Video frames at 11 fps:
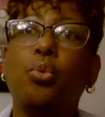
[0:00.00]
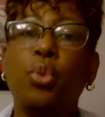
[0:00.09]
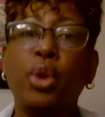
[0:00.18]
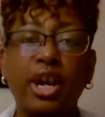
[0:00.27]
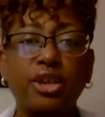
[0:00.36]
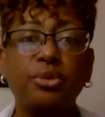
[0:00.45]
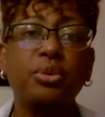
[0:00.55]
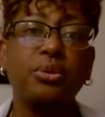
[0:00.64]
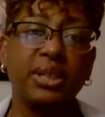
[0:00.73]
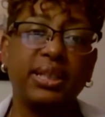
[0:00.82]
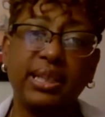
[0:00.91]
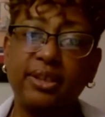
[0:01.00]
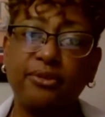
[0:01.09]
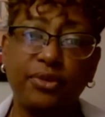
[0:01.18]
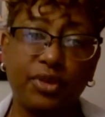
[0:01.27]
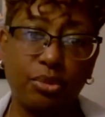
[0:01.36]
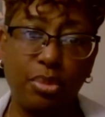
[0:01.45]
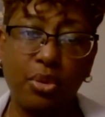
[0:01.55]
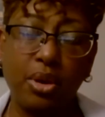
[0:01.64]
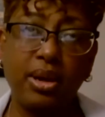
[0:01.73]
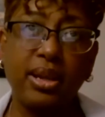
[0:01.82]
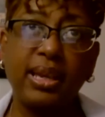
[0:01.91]
where you will receive
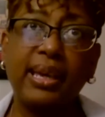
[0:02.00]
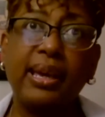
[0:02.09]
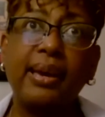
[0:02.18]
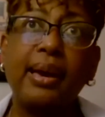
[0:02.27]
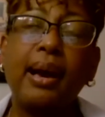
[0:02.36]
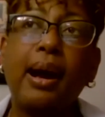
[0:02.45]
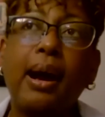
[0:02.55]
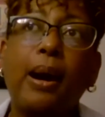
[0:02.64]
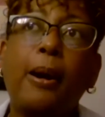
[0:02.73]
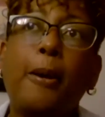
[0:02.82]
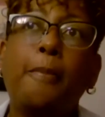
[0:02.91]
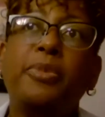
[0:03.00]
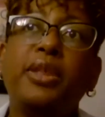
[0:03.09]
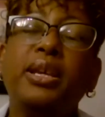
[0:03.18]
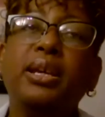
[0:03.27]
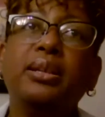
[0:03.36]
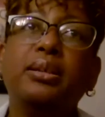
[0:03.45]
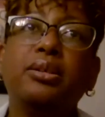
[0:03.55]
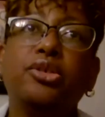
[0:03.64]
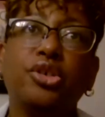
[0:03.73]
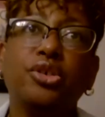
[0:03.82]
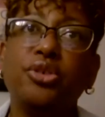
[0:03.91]
support. Um, then
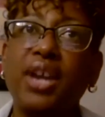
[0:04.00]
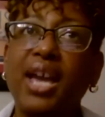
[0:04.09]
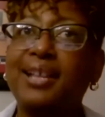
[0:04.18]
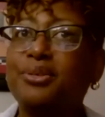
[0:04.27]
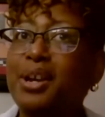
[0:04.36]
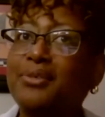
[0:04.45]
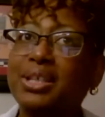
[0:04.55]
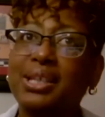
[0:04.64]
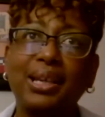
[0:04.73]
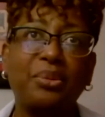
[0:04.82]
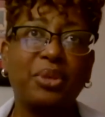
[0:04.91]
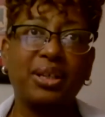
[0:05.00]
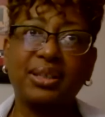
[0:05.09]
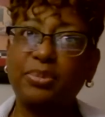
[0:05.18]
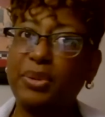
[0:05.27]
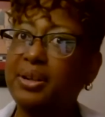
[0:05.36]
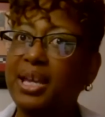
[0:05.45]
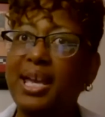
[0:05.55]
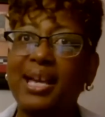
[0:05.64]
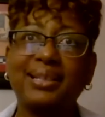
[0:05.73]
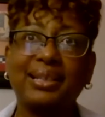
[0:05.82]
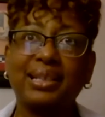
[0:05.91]
two, you got to do everything with a spirit of
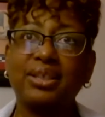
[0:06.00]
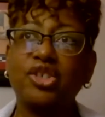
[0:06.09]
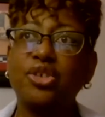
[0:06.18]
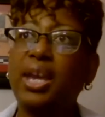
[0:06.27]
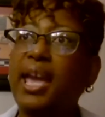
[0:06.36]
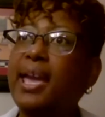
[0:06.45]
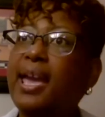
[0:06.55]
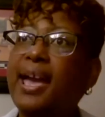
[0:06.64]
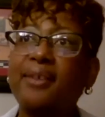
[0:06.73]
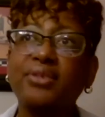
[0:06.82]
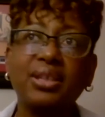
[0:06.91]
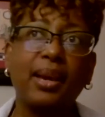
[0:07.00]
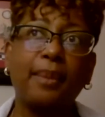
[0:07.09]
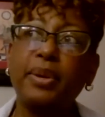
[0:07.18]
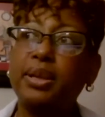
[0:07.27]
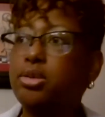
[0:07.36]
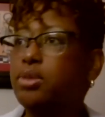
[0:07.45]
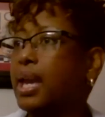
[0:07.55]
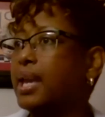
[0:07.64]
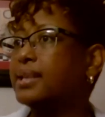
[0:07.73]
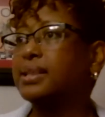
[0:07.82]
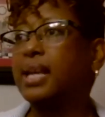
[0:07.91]
excellence. You can't half step it. You
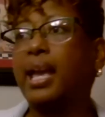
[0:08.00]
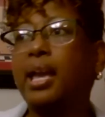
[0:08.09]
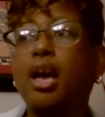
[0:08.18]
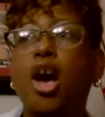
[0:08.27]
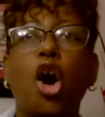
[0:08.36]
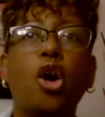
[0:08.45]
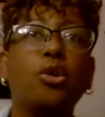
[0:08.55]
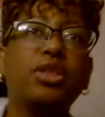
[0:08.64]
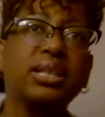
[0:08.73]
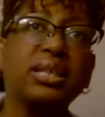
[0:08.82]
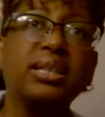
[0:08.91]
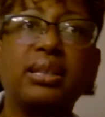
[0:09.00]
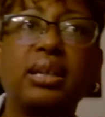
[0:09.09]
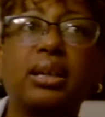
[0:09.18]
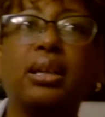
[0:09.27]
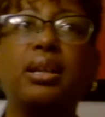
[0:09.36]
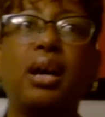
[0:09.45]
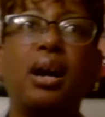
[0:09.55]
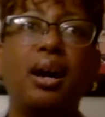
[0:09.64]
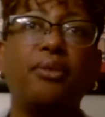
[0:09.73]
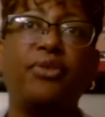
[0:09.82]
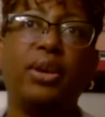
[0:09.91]
can't say, oh, this is good
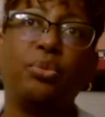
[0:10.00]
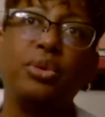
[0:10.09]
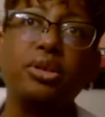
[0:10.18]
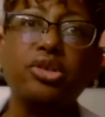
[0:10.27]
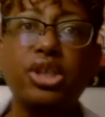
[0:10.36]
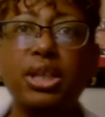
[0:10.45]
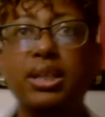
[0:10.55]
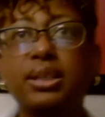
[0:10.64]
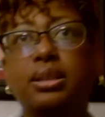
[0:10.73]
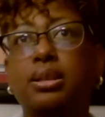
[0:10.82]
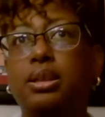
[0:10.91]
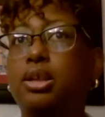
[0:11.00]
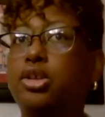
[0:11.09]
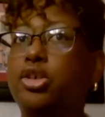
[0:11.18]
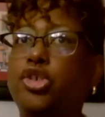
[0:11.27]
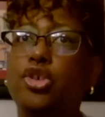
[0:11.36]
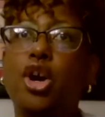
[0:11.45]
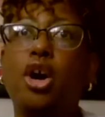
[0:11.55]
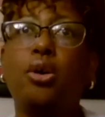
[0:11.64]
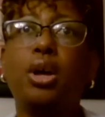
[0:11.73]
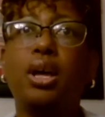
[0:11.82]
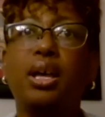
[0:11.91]
enough and we'll just, you
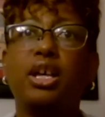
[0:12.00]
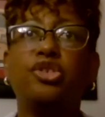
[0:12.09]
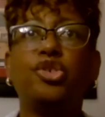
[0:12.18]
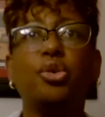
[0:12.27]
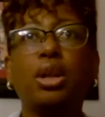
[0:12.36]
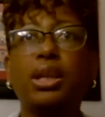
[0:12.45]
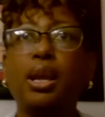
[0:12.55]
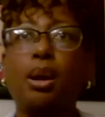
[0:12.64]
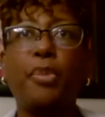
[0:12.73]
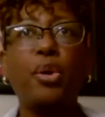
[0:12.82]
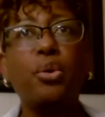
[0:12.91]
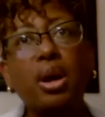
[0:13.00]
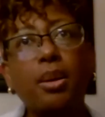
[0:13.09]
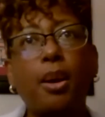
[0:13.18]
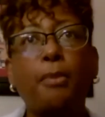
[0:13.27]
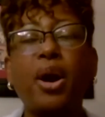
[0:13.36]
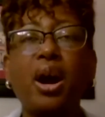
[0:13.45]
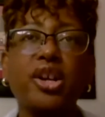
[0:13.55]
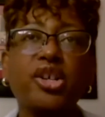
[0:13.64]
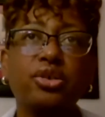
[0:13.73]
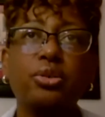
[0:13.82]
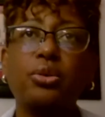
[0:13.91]
know, do only a, por- a
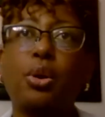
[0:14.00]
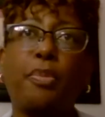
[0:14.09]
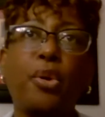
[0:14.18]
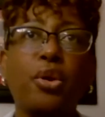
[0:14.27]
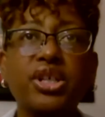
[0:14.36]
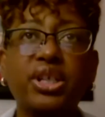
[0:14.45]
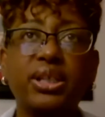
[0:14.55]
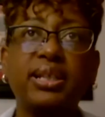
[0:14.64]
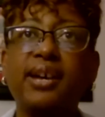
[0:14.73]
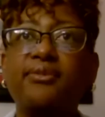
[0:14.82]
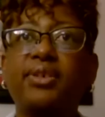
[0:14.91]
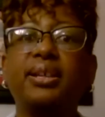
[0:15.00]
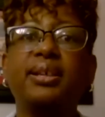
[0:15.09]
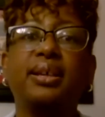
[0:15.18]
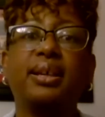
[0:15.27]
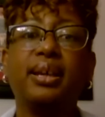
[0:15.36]
partial or a portion of it